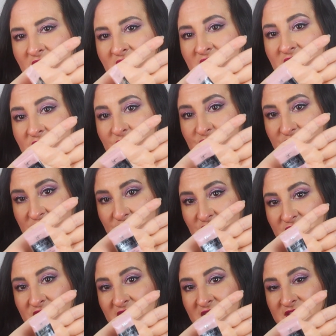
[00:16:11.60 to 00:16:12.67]
I really,
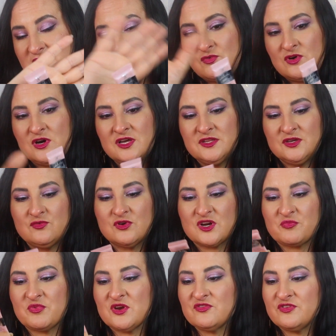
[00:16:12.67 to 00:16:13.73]
really like that one. It
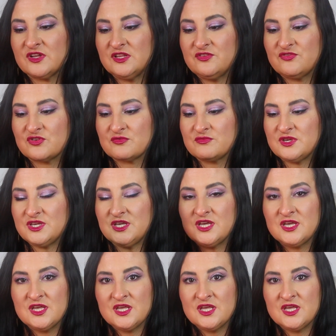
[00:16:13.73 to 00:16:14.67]
worked perfectly for me.